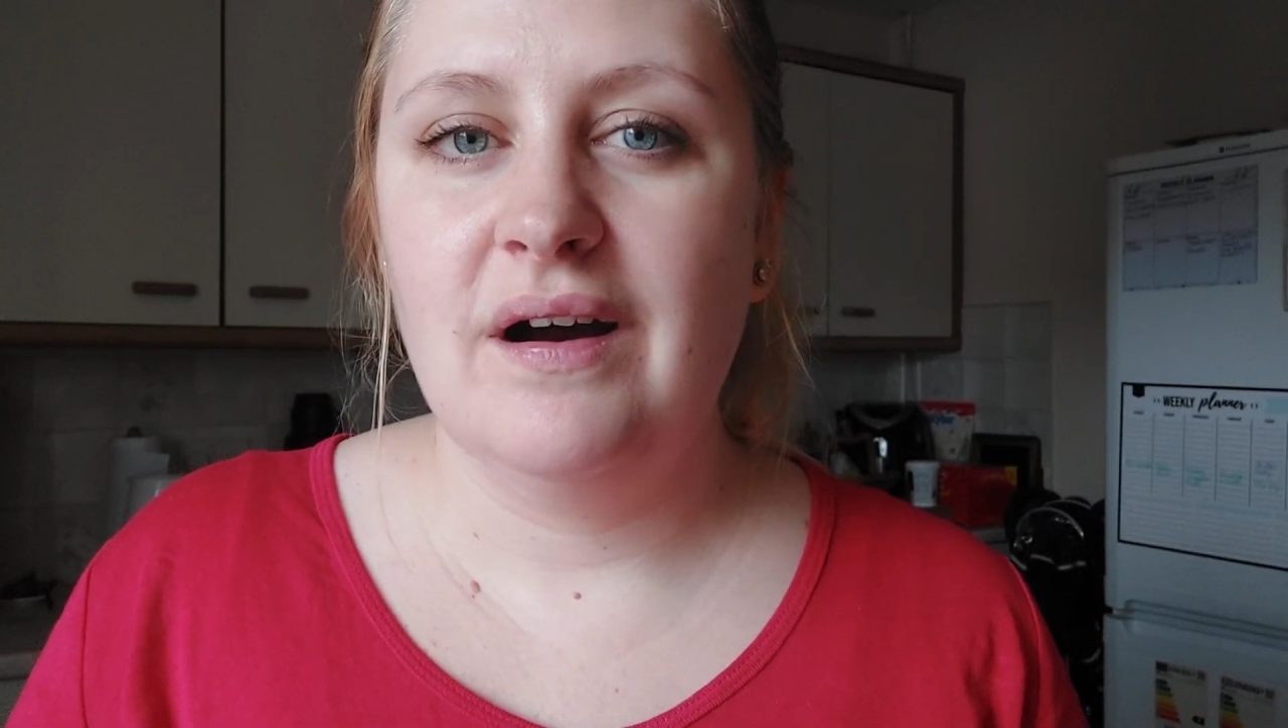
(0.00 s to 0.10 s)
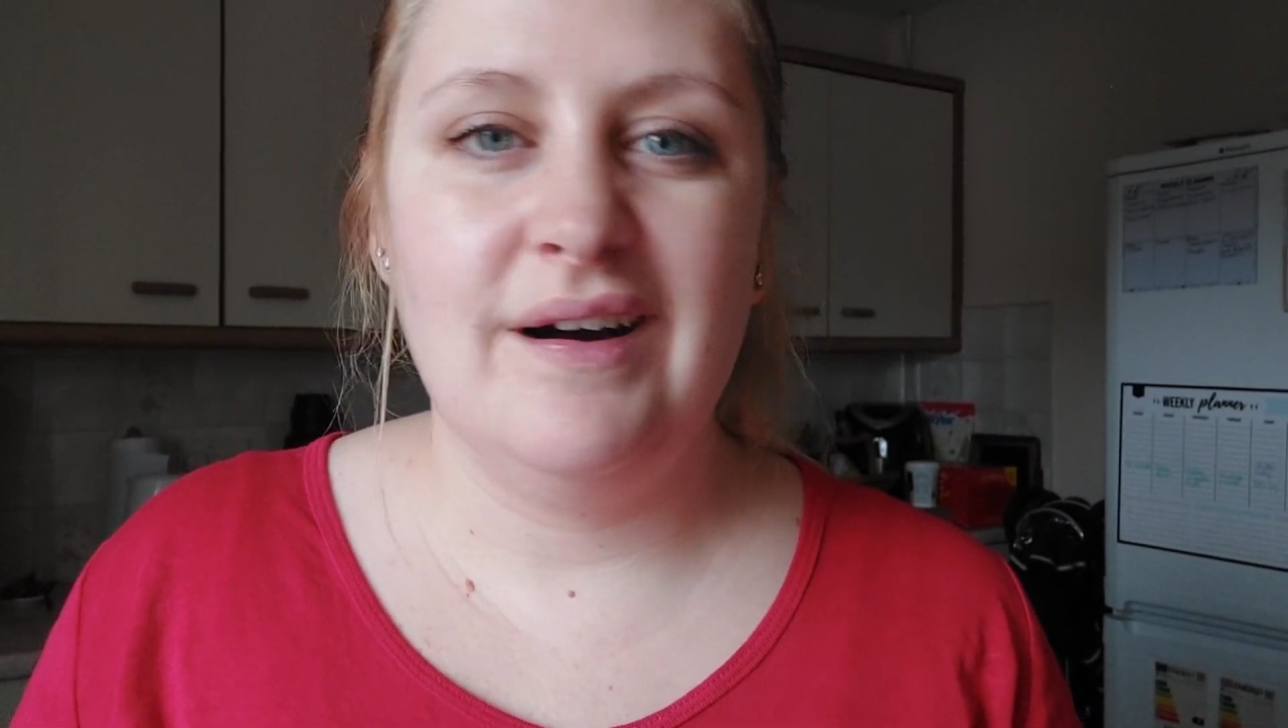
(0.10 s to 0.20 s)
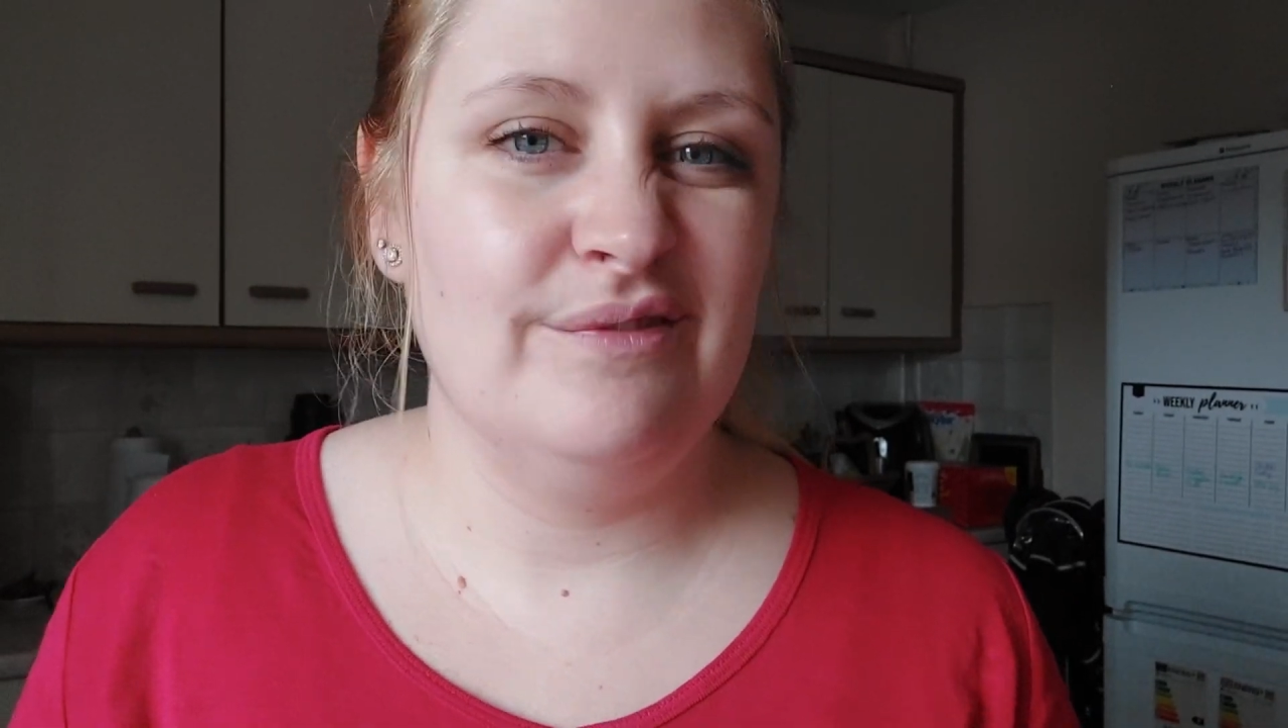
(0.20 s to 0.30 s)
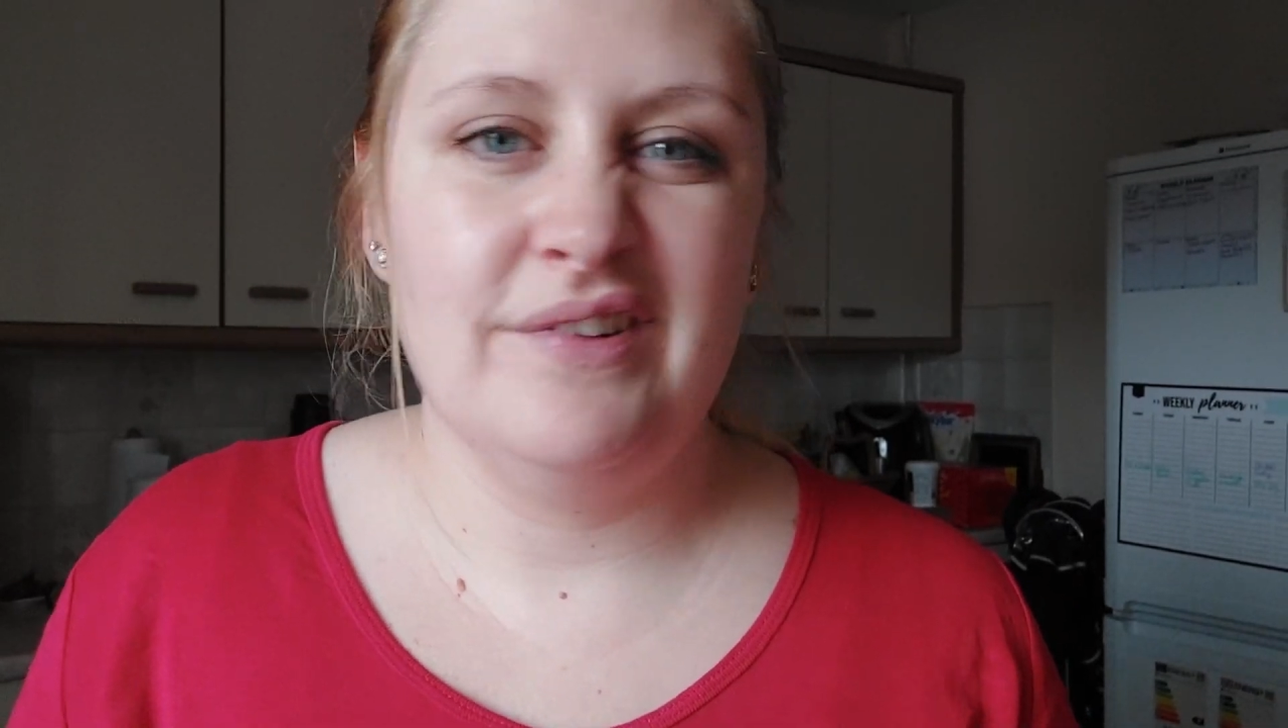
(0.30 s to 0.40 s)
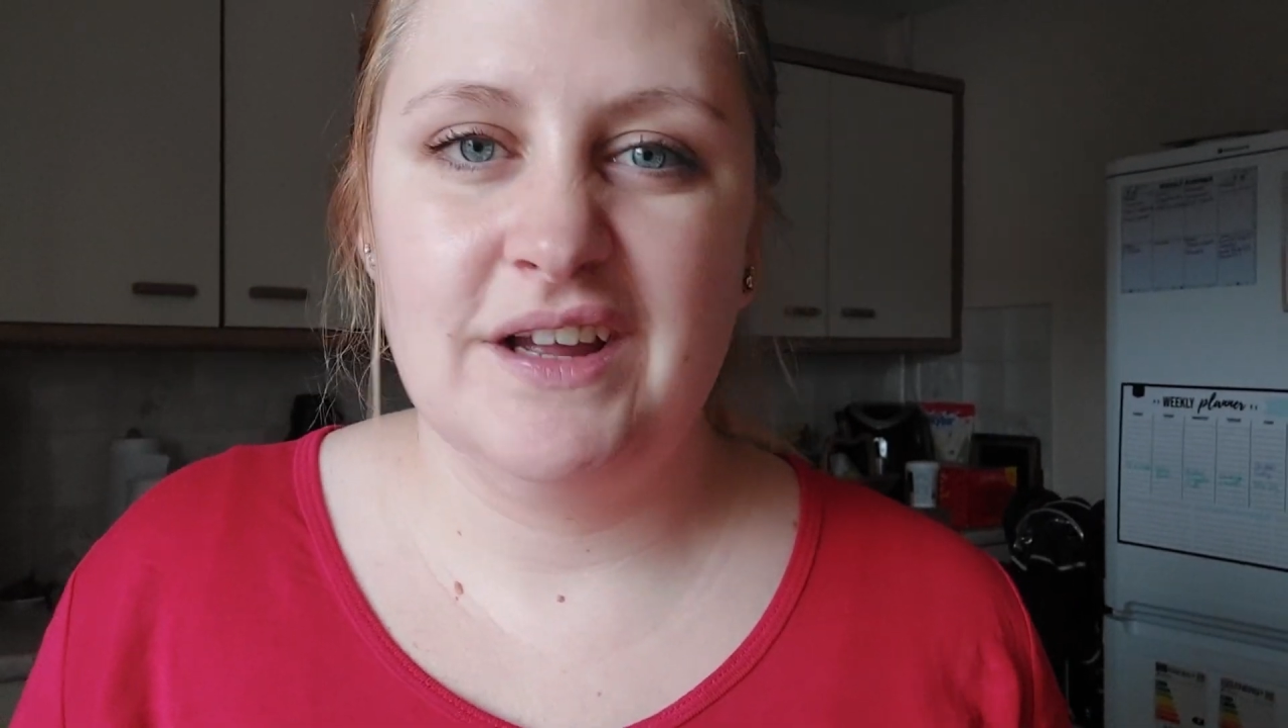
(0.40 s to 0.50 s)

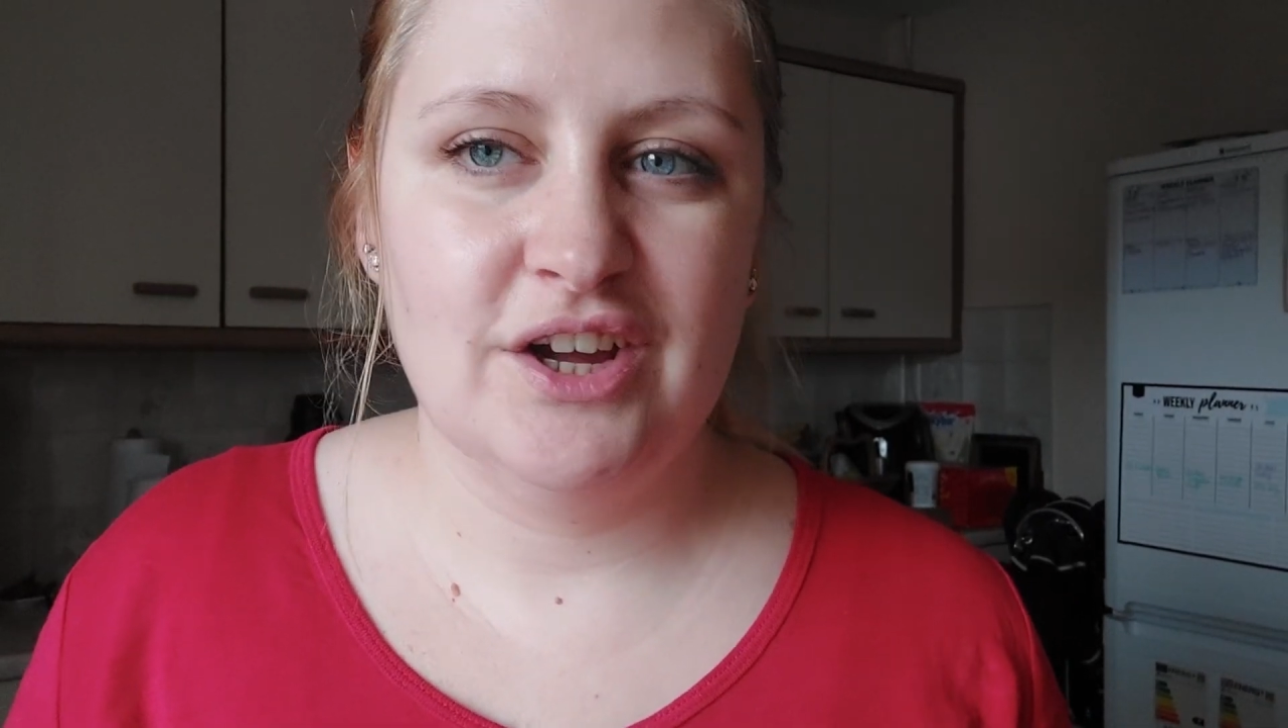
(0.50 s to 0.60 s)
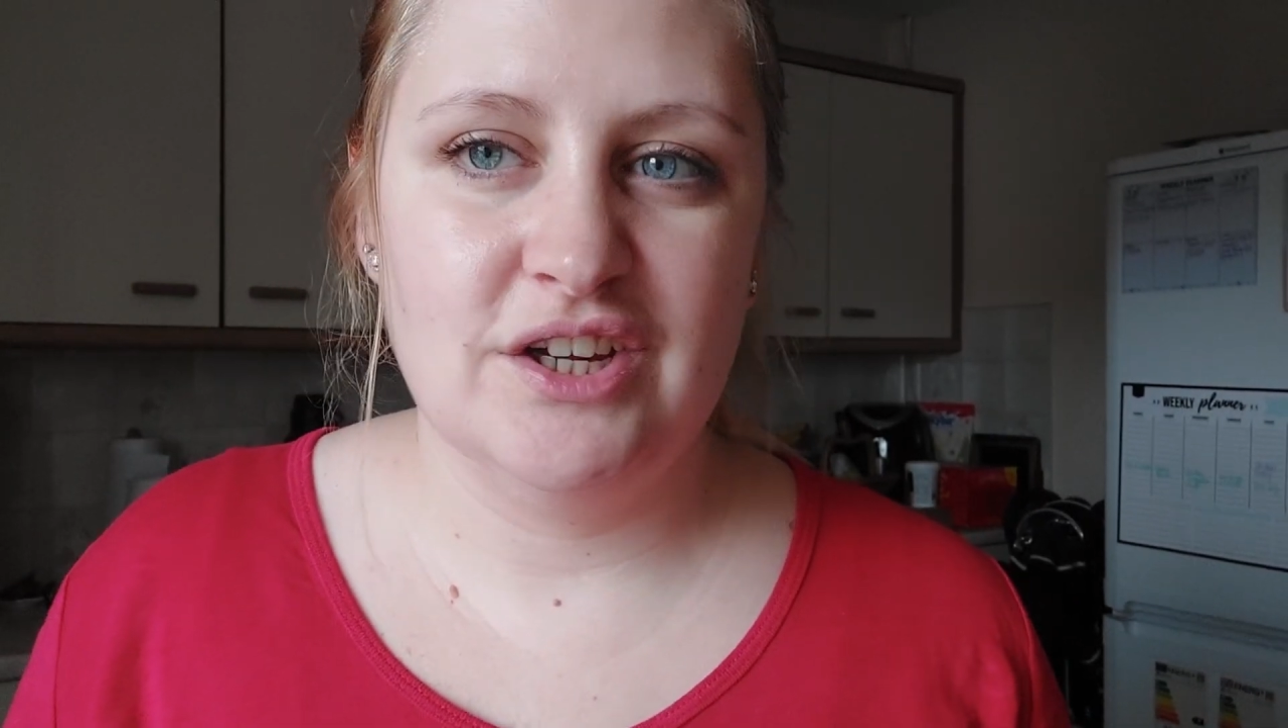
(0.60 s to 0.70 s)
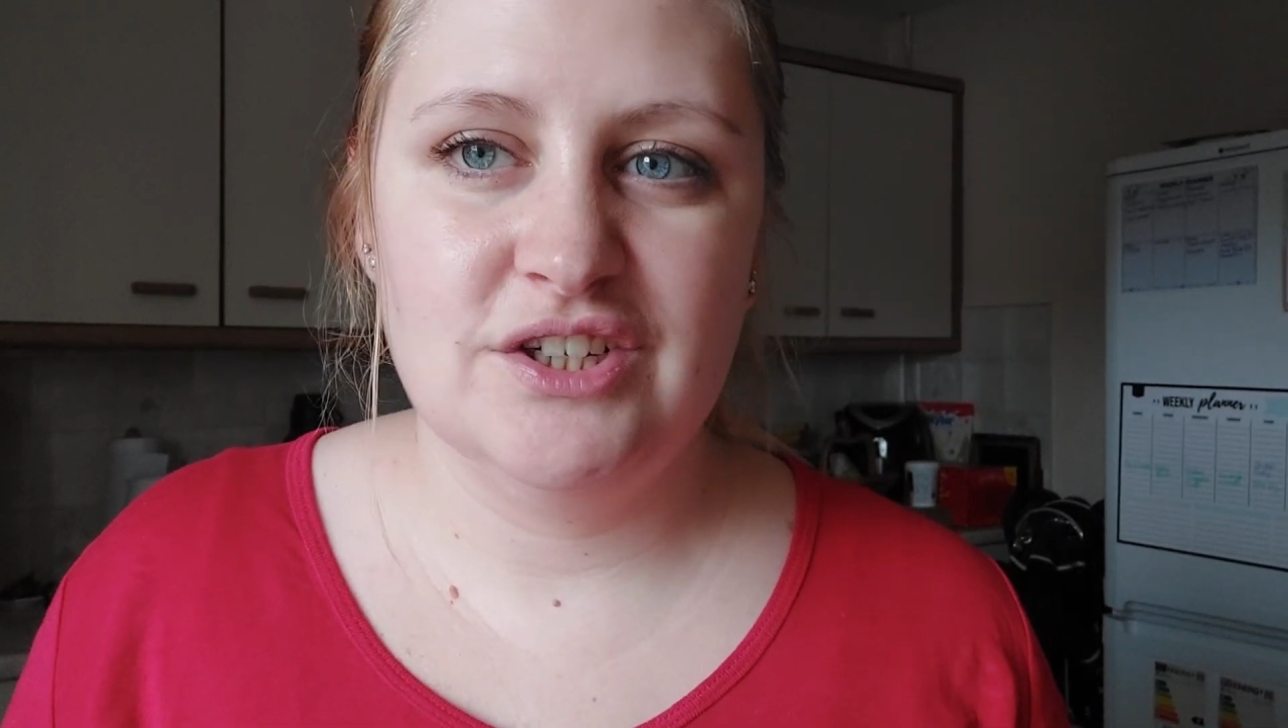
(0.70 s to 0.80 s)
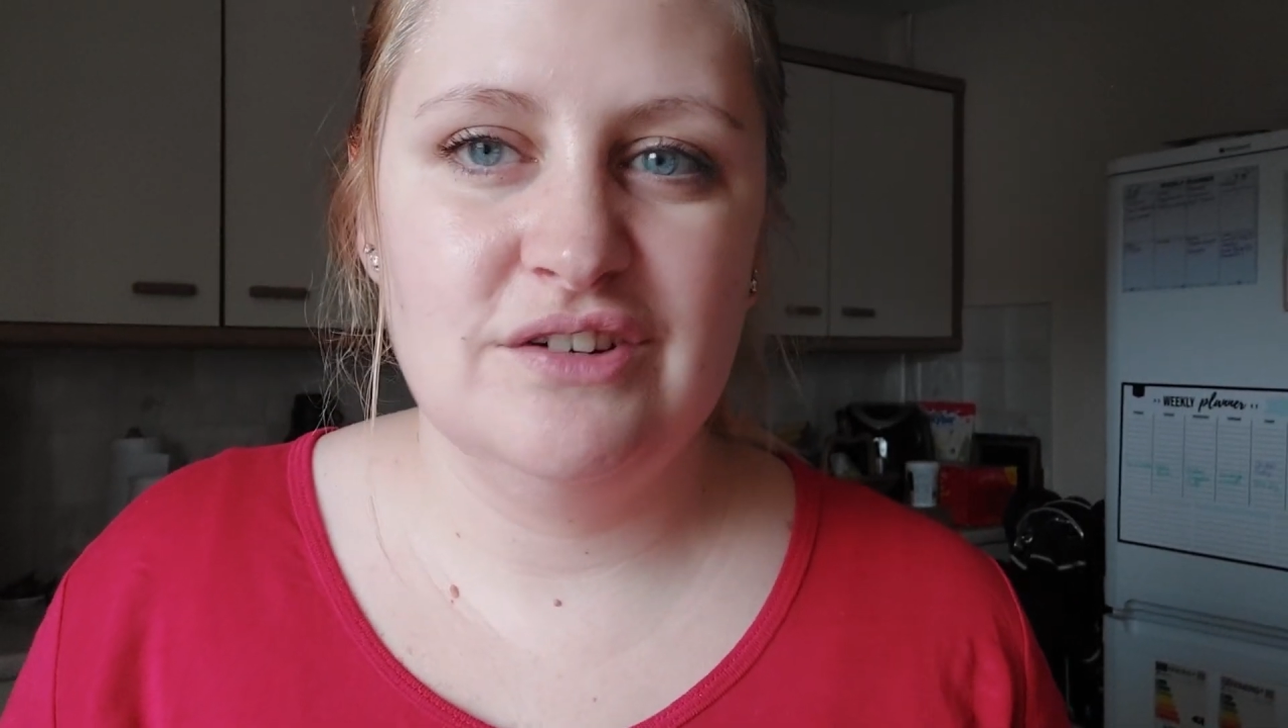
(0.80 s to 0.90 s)
aren't very good.